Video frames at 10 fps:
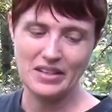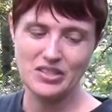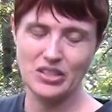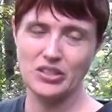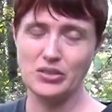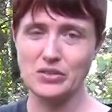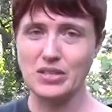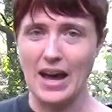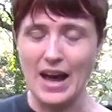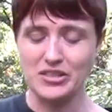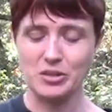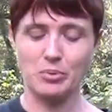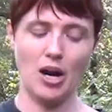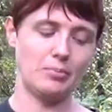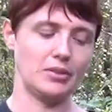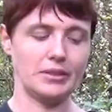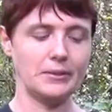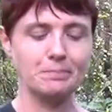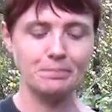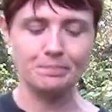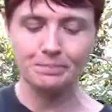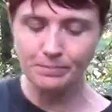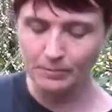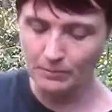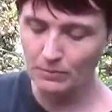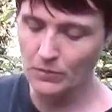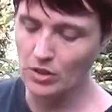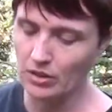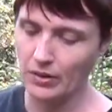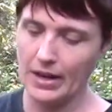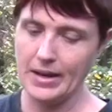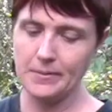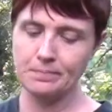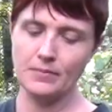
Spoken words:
to use a hatchet properly. Okay.